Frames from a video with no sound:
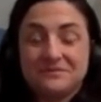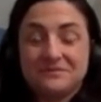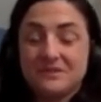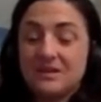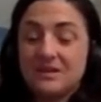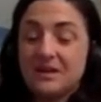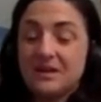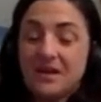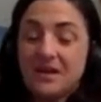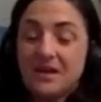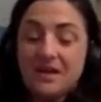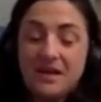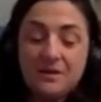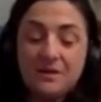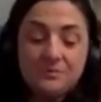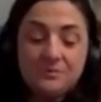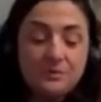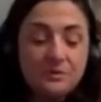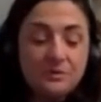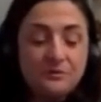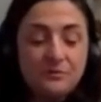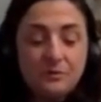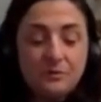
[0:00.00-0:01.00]
I'm
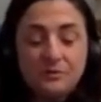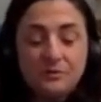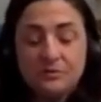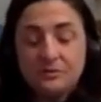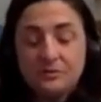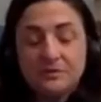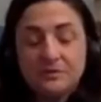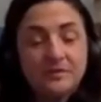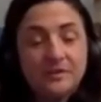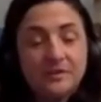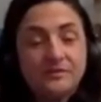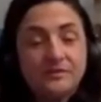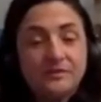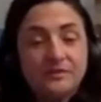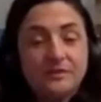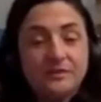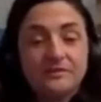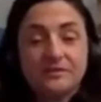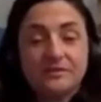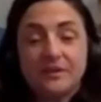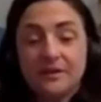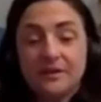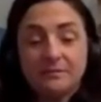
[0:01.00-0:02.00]
looking forward to the
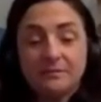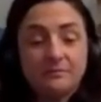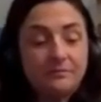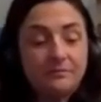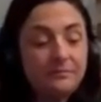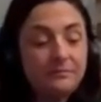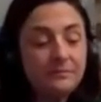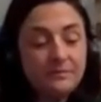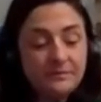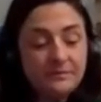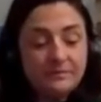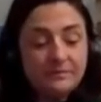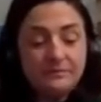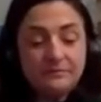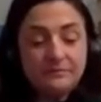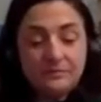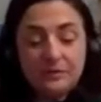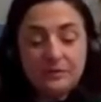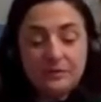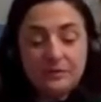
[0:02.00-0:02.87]
Celtics. I'm really